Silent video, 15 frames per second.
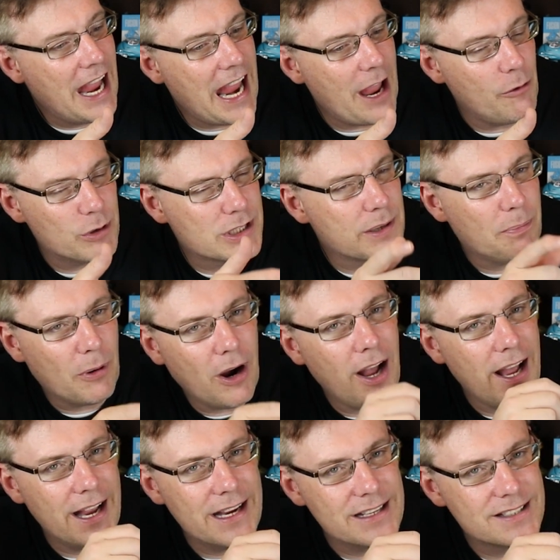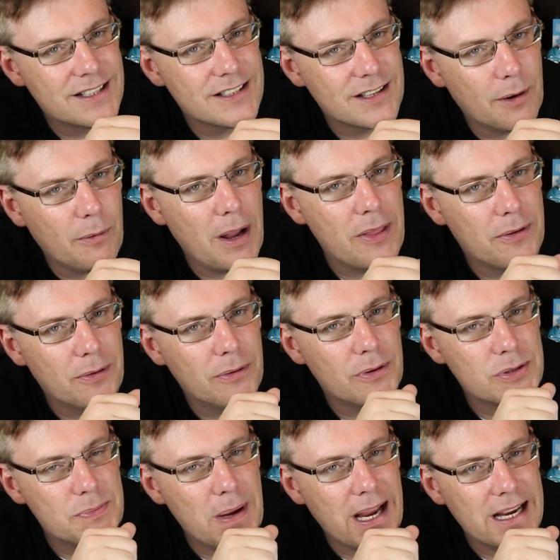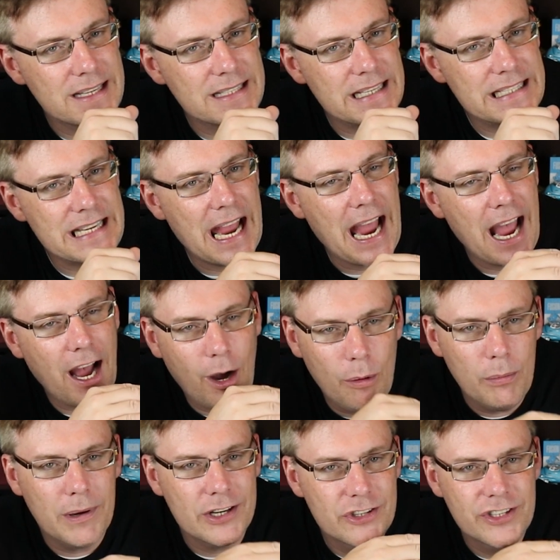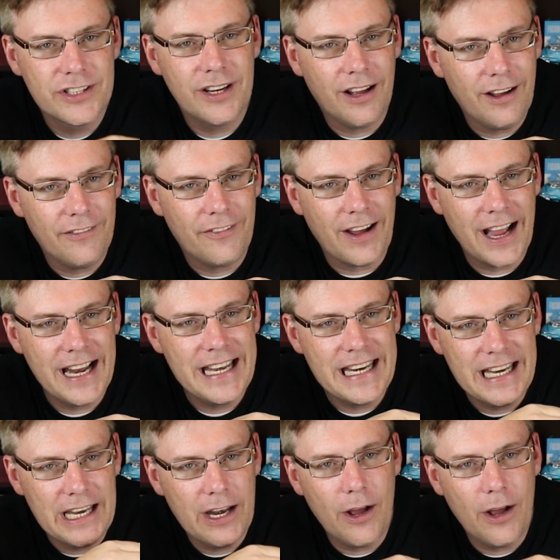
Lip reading: and was surprised as I read through those magazines at how much stuff I didn't